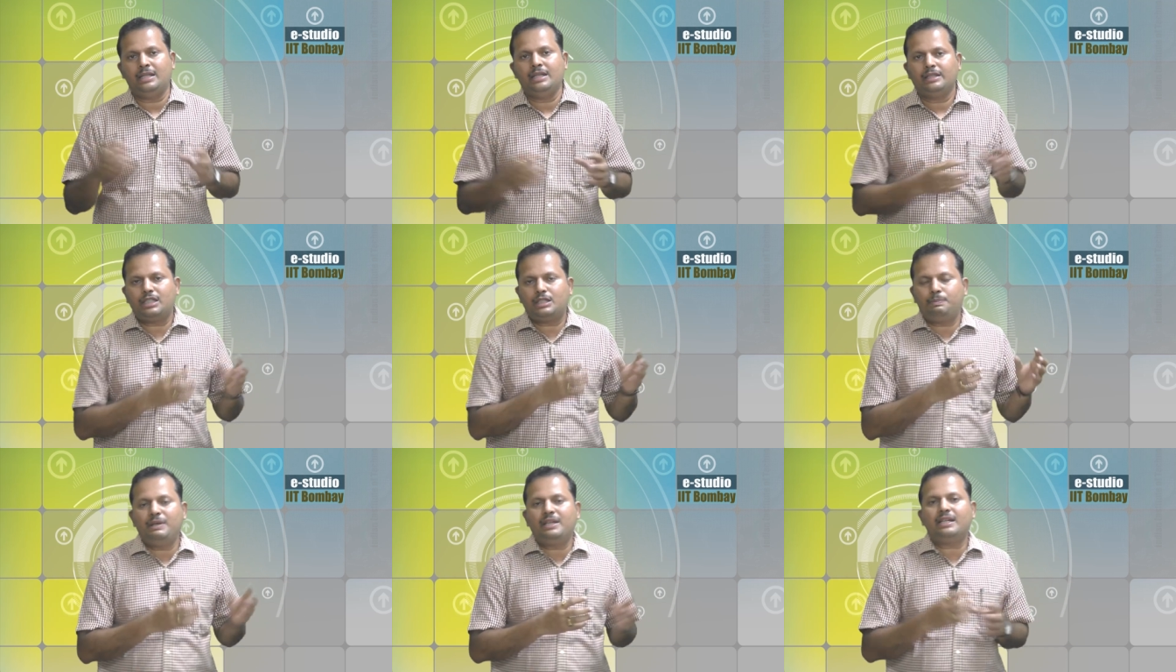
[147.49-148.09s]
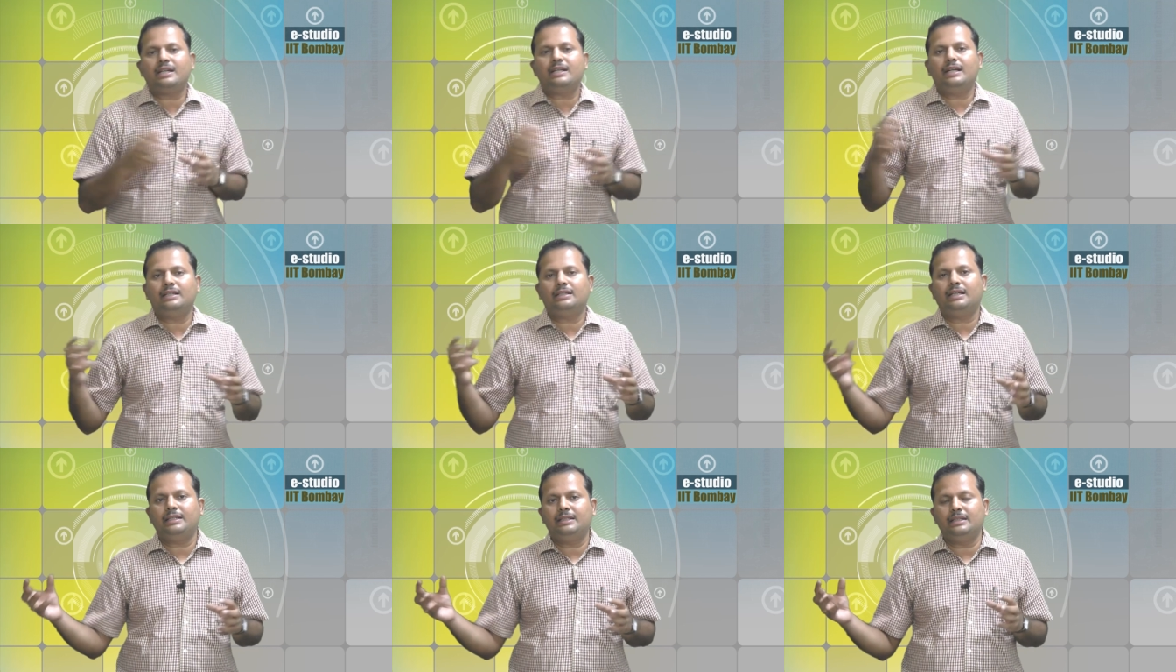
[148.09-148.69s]
the speaker and
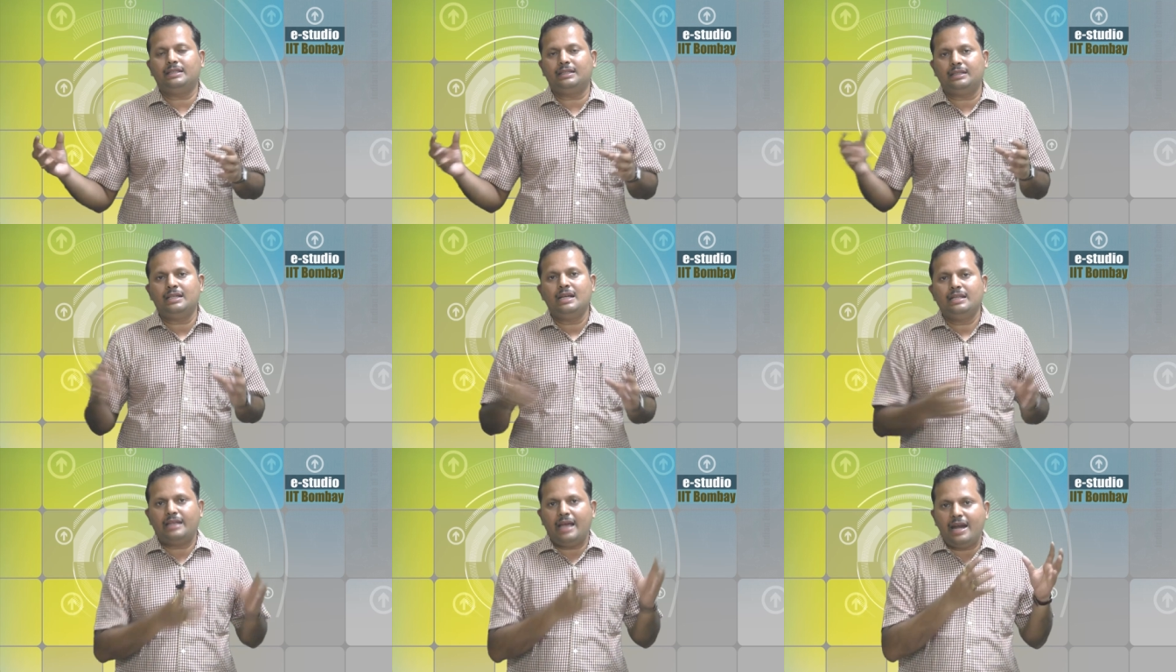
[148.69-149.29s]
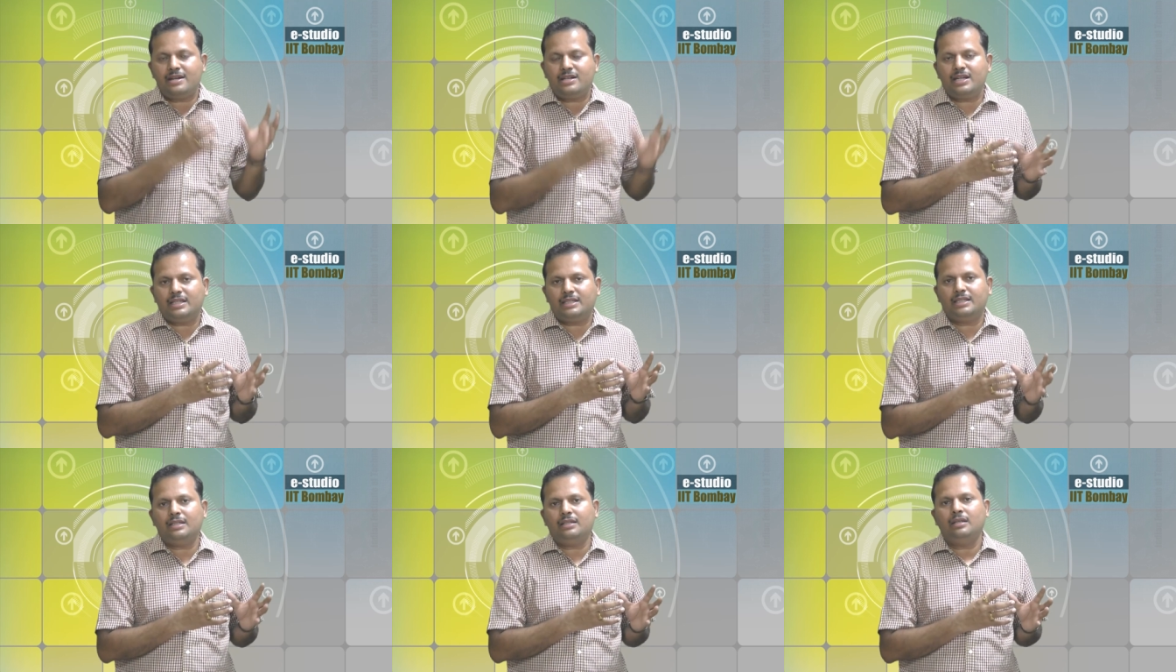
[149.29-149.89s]
the hearer. The
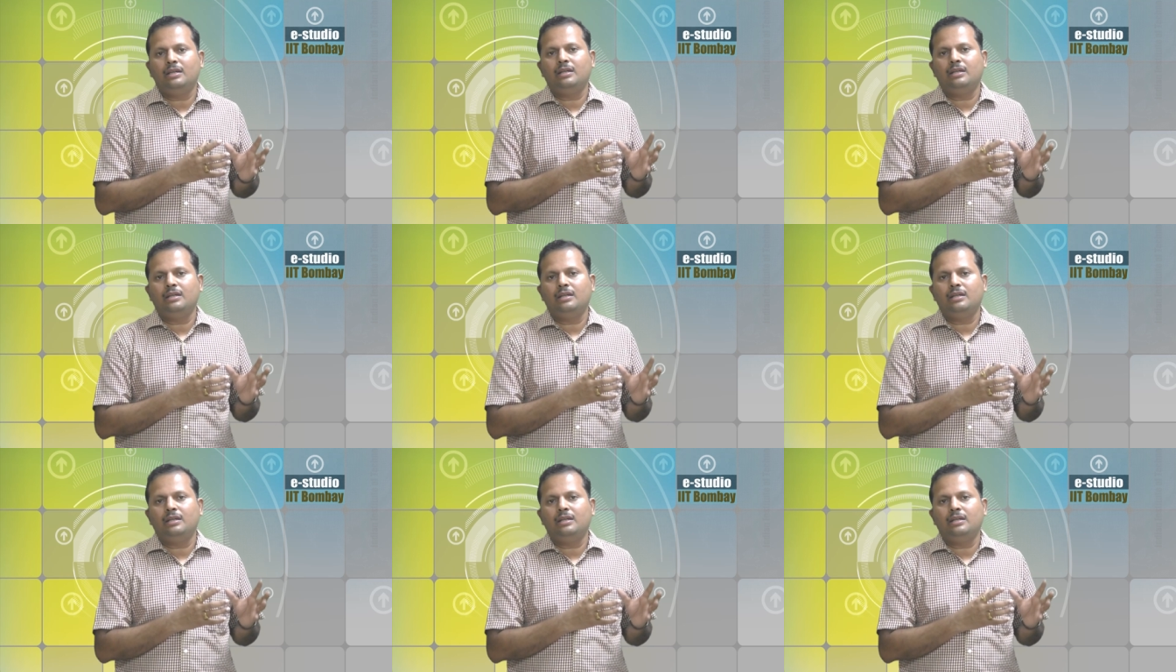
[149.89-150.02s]
addressee